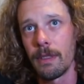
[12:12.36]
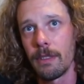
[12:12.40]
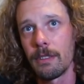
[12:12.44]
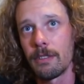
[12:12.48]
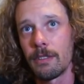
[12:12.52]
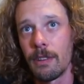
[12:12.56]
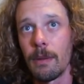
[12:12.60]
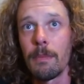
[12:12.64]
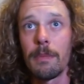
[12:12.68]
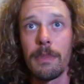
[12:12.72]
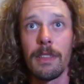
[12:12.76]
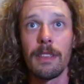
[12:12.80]

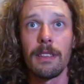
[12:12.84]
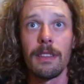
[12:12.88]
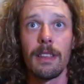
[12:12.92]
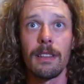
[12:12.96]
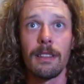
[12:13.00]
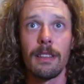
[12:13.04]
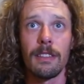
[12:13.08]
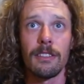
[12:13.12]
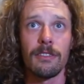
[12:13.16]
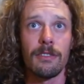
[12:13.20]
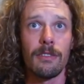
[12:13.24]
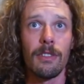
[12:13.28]
something
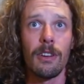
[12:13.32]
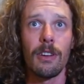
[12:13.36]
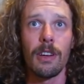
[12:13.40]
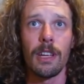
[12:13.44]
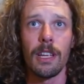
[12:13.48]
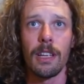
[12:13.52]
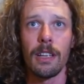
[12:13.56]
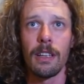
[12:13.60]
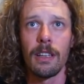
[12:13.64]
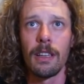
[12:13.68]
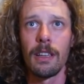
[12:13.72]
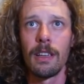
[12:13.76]
that is
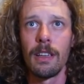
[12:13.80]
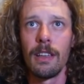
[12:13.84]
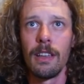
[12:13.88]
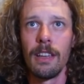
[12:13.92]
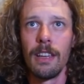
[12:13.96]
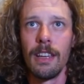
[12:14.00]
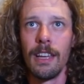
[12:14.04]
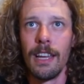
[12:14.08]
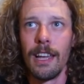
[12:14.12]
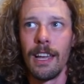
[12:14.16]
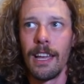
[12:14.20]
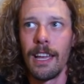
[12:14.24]
growing,
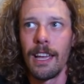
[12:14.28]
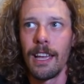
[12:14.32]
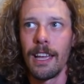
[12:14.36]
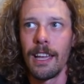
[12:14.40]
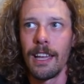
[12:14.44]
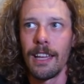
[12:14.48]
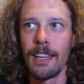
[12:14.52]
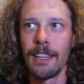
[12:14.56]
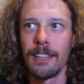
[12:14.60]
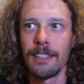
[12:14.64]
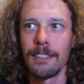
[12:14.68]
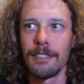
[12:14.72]

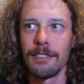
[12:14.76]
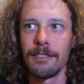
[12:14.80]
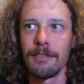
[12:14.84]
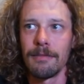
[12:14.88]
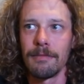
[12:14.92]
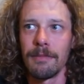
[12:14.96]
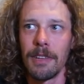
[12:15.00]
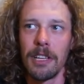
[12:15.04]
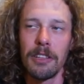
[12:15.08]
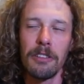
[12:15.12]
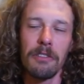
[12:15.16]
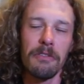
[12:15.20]

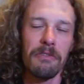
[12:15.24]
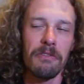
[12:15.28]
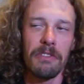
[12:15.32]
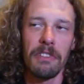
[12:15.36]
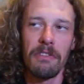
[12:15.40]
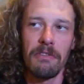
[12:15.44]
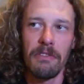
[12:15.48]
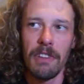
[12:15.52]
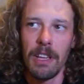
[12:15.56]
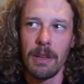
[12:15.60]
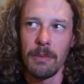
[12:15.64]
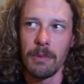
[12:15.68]
and I don't
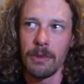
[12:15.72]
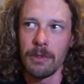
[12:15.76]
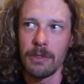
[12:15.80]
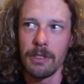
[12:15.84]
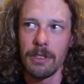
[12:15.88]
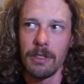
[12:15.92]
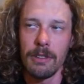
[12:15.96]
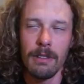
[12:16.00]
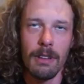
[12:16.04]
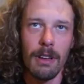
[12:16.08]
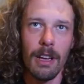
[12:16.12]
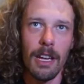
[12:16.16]
feel
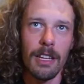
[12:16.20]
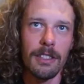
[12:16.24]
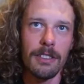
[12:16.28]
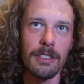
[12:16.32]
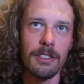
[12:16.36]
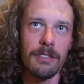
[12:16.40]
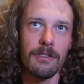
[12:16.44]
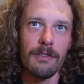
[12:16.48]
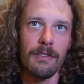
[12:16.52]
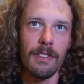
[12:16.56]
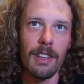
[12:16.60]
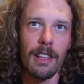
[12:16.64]
famous. I
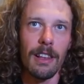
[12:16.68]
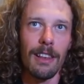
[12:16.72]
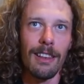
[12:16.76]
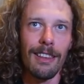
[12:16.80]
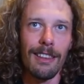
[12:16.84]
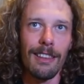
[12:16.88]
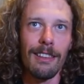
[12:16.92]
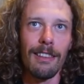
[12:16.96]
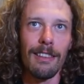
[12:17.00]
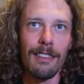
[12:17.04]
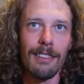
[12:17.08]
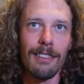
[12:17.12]
just
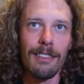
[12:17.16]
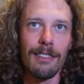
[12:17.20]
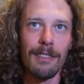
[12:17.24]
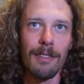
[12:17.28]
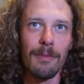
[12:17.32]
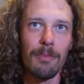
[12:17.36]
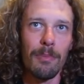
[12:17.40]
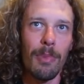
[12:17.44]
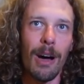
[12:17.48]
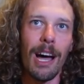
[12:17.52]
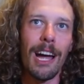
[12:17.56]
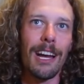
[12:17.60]
feel
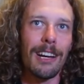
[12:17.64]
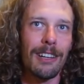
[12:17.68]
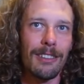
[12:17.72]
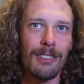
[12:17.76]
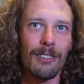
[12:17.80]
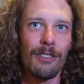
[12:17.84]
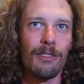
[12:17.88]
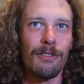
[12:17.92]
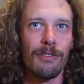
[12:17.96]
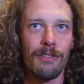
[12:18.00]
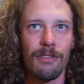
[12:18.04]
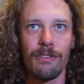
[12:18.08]

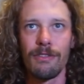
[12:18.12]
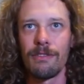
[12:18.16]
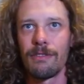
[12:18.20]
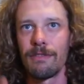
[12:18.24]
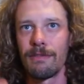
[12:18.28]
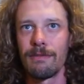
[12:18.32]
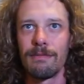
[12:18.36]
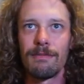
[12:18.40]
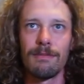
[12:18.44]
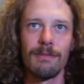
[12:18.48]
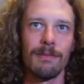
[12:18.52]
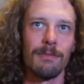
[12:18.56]
part of
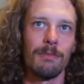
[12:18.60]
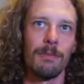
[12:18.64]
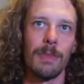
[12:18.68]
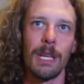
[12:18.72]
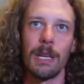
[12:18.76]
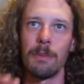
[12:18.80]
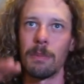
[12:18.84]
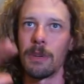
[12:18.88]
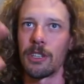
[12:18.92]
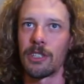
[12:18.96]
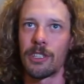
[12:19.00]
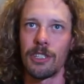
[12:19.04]

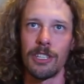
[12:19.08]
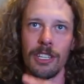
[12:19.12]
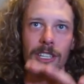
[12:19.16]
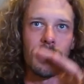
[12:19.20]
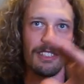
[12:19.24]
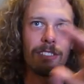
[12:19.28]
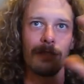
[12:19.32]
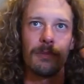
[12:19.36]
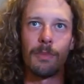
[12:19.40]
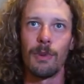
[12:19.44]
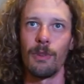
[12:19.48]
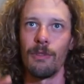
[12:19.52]
big machine
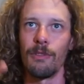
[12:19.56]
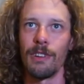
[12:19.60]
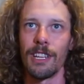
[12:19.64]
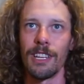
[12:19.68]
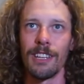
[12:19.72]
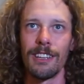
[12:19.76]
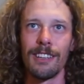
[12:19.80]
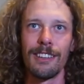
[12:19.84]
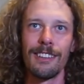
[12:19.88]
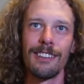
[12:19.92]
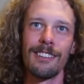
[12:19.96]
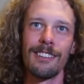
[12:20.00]
is moving.